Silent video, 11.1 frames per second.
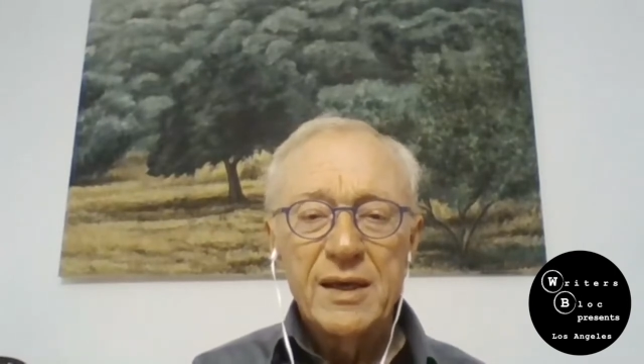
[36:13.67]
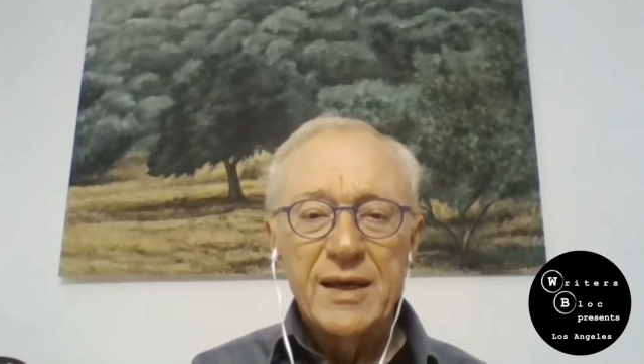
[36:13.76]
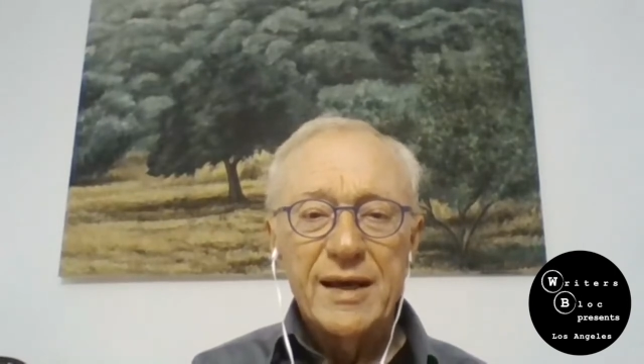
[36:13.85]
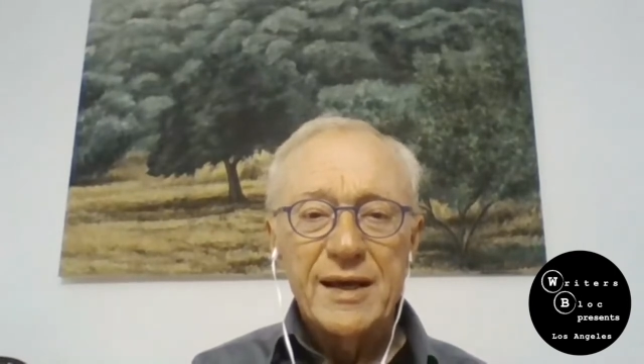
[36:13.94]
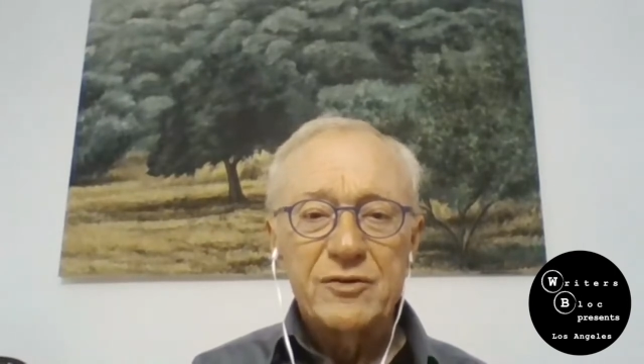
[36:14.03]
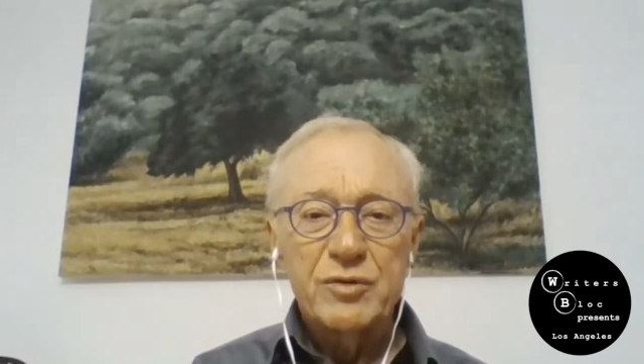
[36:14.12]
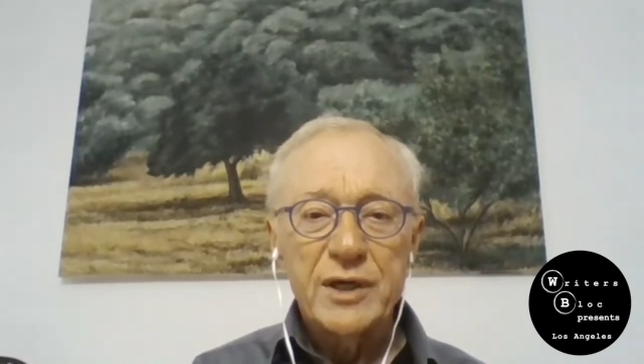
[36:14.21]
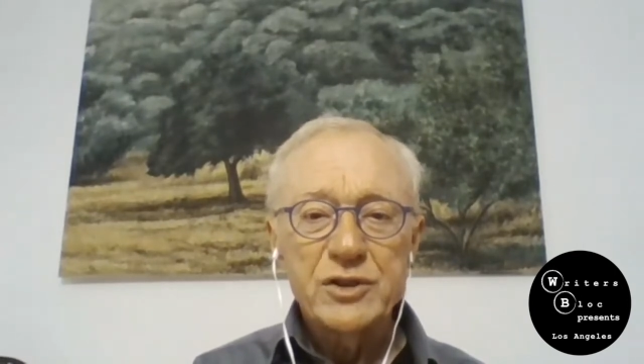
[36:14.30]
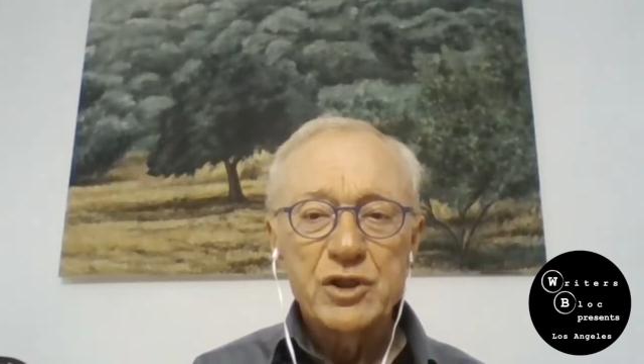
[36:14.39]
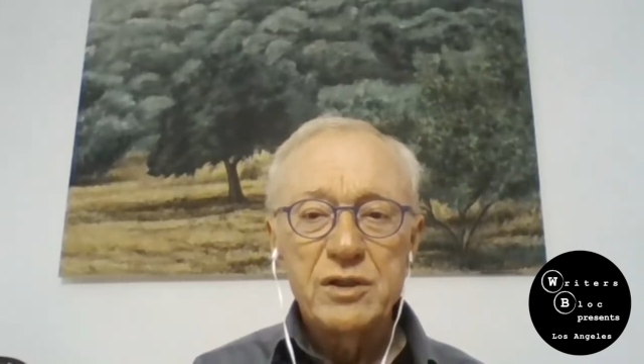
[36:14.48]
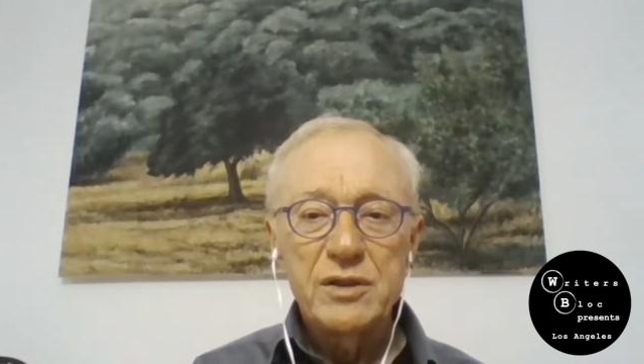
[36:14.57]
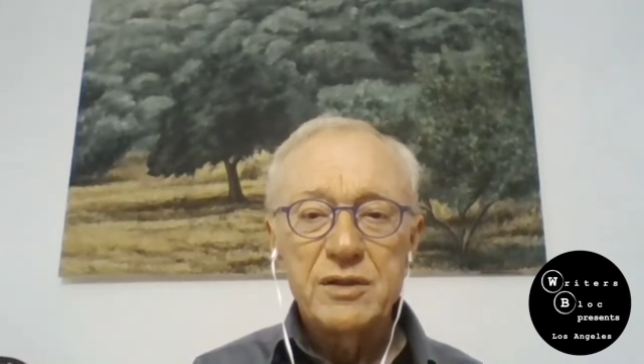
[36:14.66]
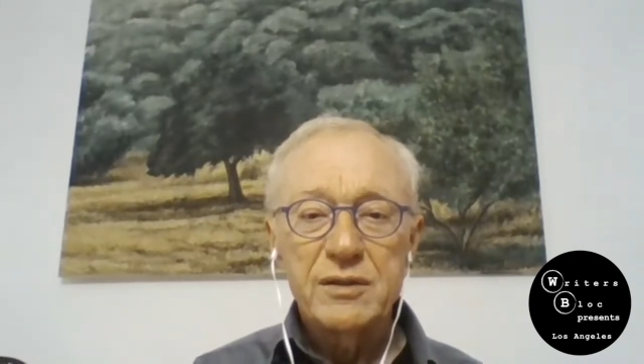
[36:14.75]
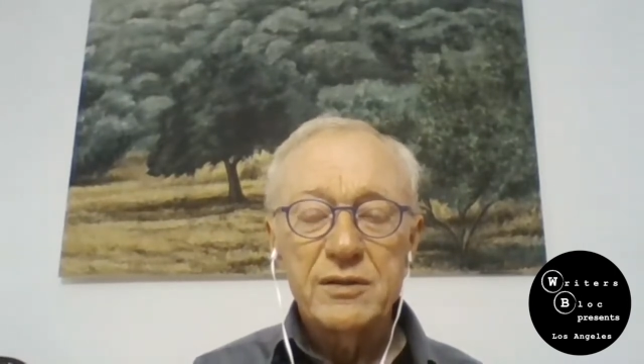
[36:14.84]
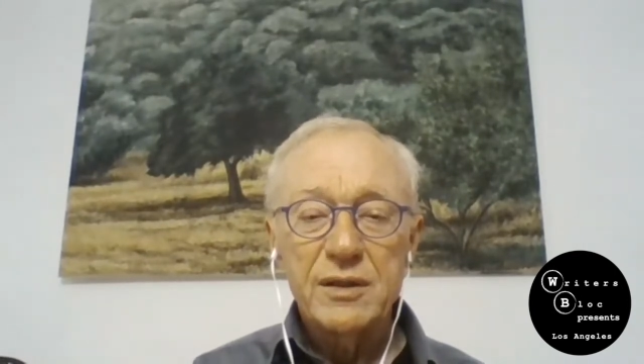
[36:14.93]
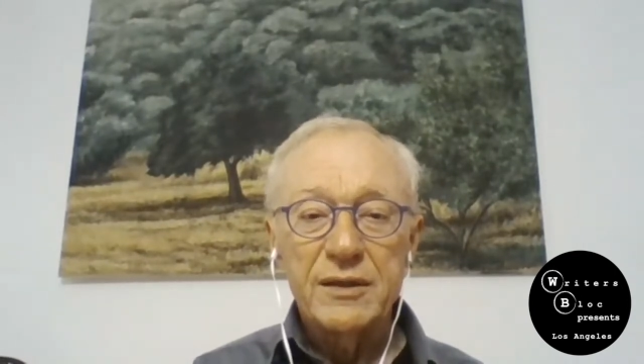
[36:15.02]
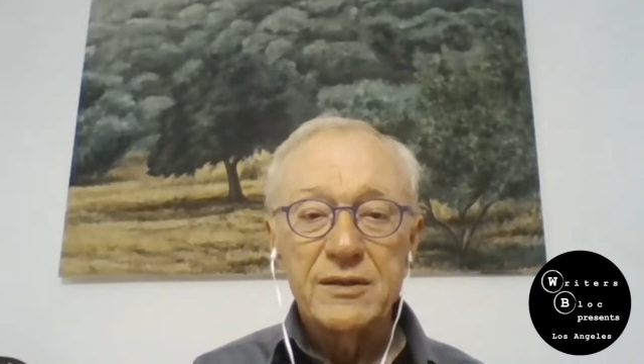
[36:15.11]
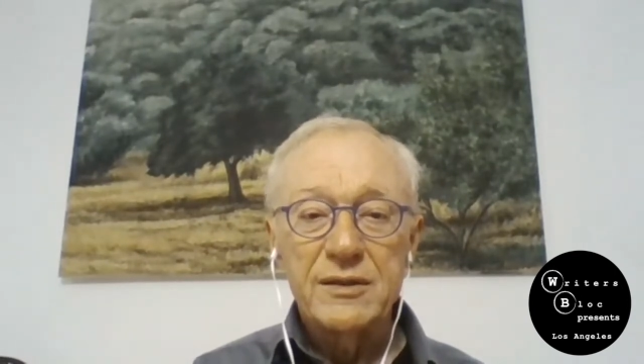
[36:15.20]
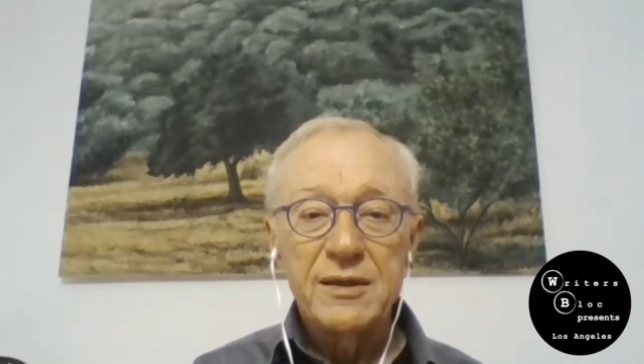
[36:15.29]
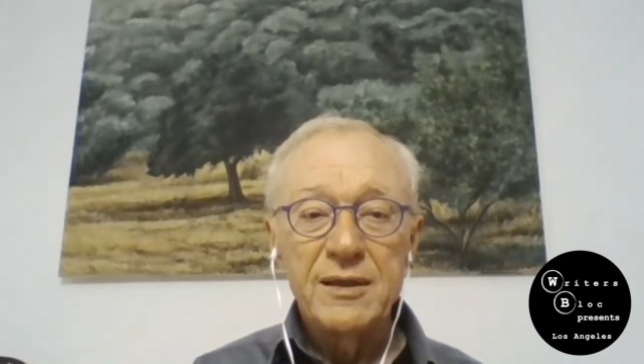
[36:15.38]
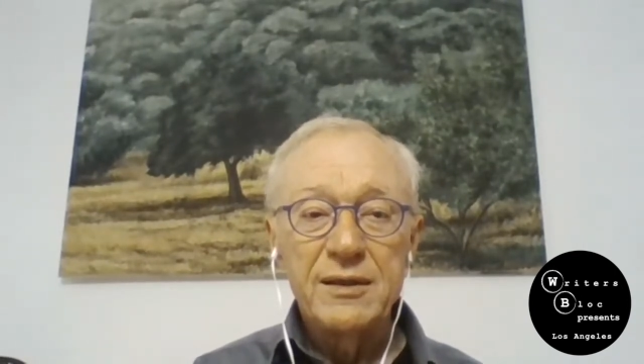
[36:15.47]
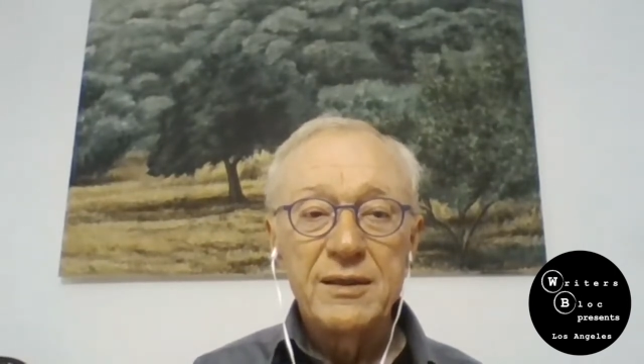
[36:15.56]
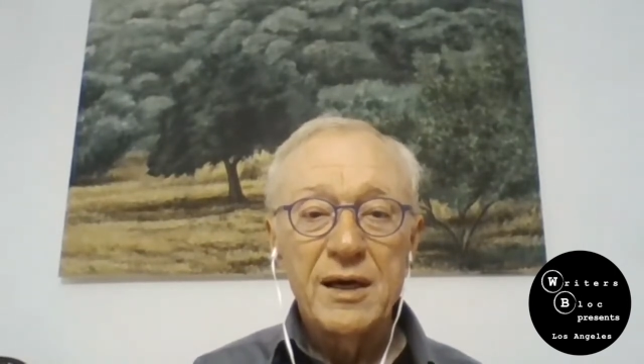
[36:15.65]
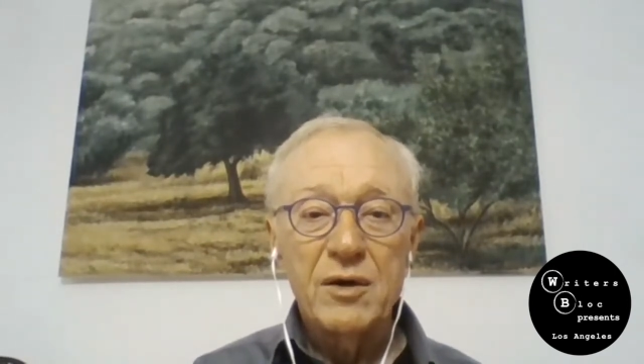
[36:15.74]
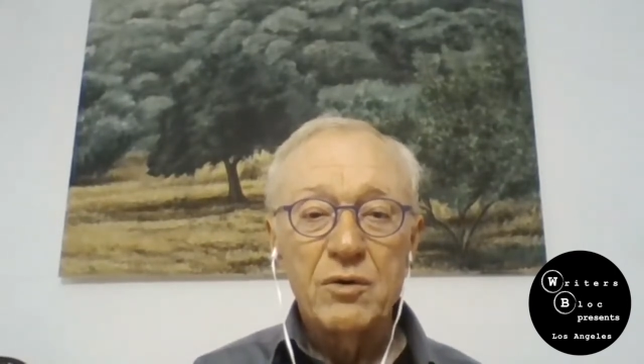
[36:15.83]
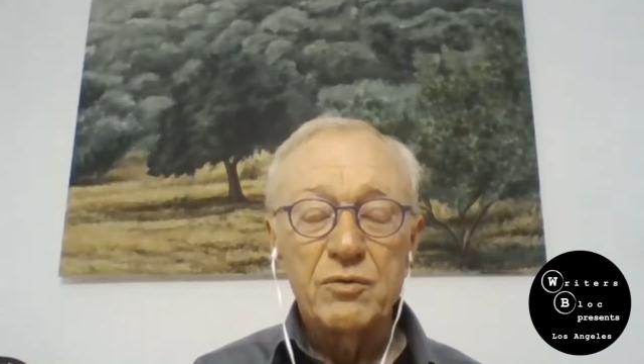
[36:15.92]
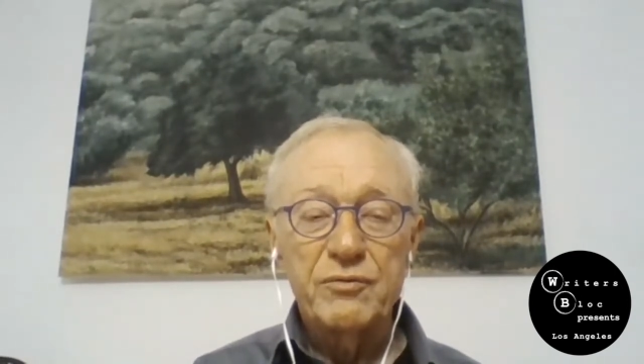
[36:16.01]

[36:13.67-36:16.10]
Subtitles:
a tragedy that until now,